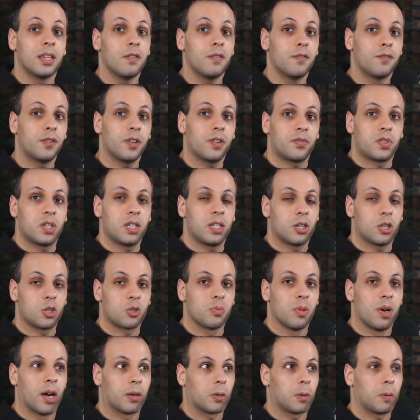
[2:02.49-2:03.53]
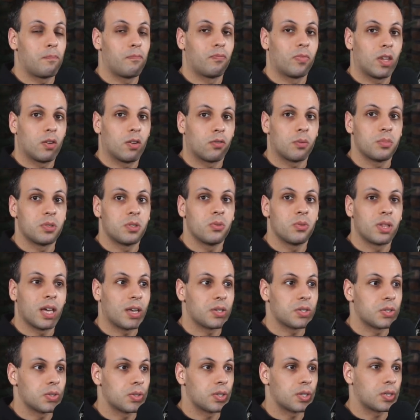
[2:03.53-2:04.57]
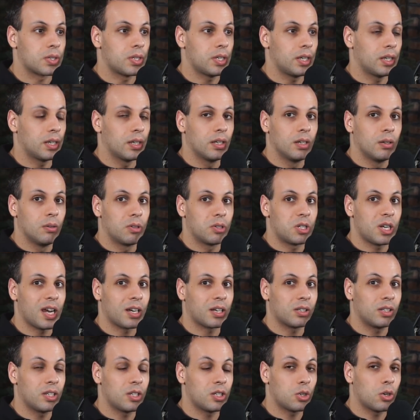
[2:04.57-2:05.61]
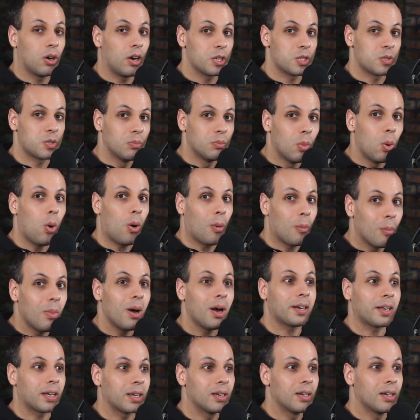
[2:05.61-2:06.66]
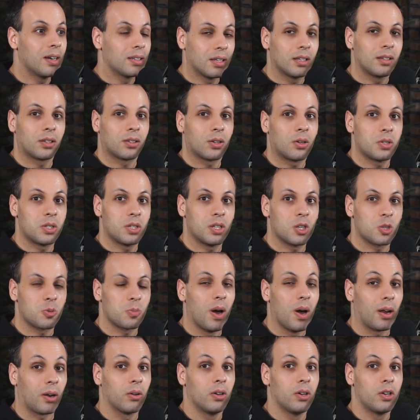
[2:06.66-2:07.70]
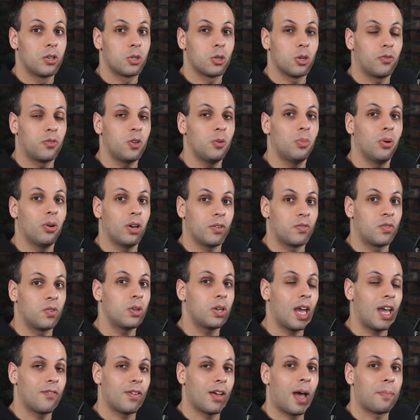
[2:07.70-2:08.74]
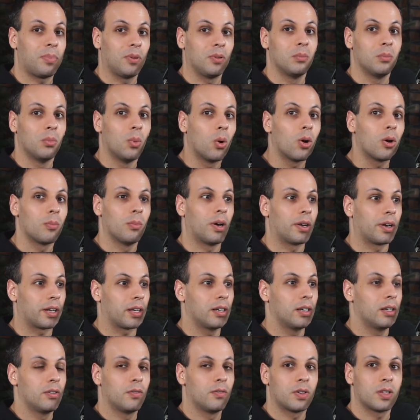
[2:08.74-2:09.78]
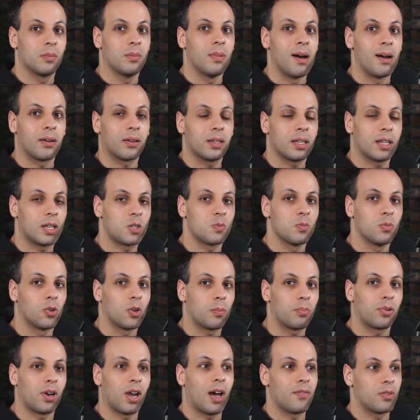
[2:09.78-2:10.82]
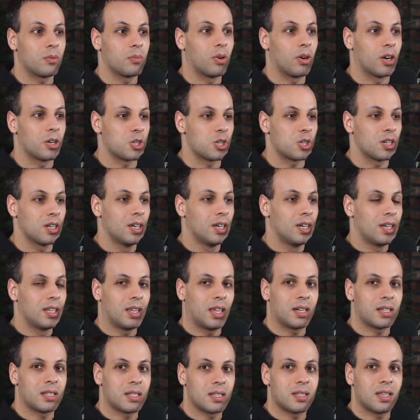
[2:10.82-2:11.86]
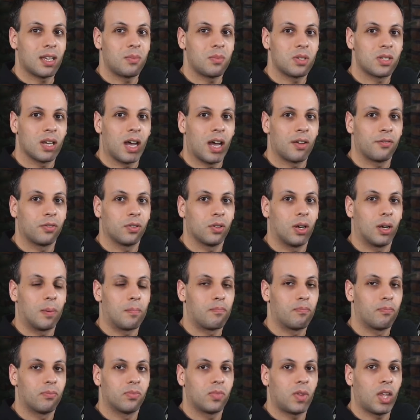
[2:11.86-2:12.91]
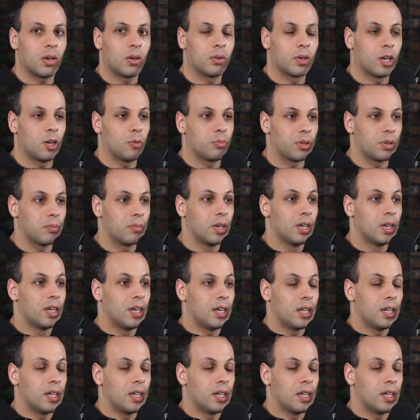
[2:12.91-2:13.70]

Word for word: the 15 inch model from 2016, which actually costs more money than the 13 inch model. So if you, if you gave Apple more money for the model that has more profit margin, that has the same design flaw, they don't help you.